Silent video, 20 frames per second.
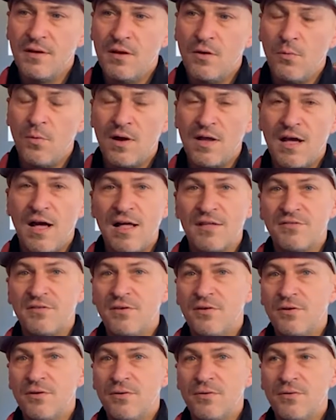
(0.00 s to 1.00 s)

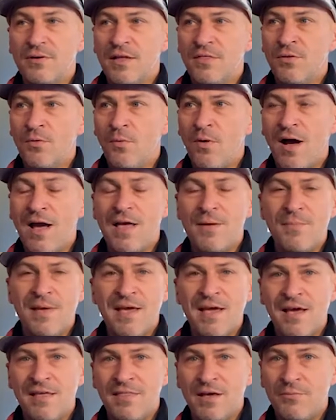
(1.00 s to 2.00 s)
Wakatu and the
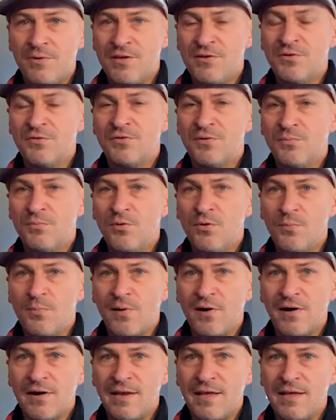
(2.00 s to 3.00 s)
Waimea that we use in Pool
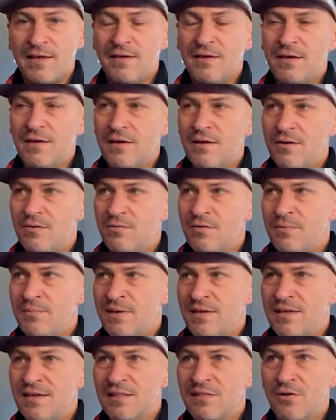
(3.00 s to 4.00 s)
Party
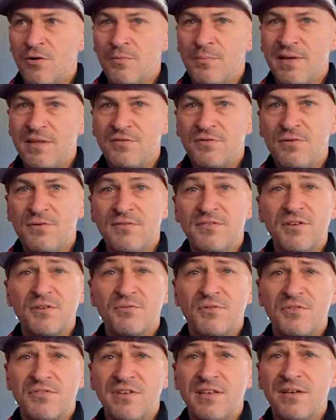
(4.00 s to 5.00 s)
be a little bit too
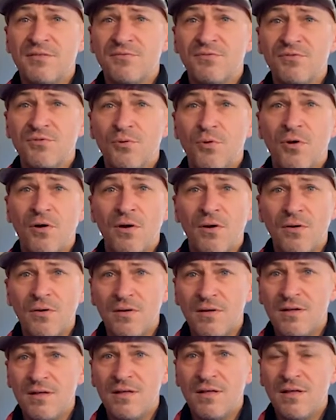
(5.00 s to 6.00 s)
citrusy and floral.
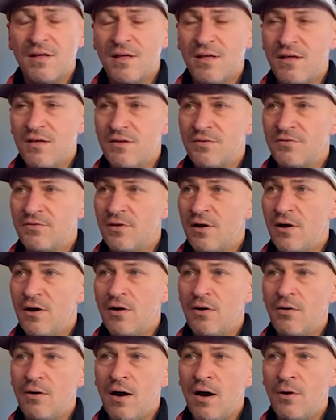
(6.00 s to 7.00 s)

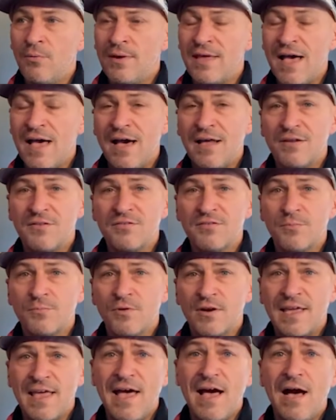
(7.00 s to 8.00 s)
So we added some
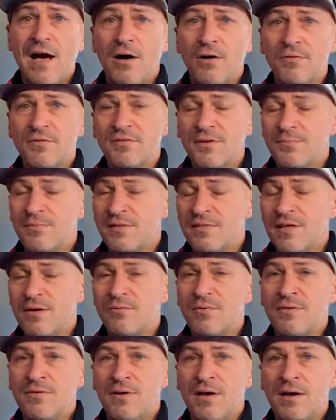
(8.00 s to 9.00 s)
Raquel, something that
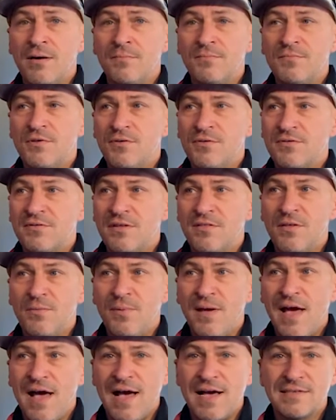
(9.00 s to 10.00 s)
we used in the
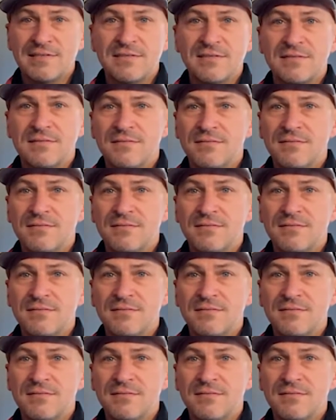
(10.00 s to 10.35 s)
past.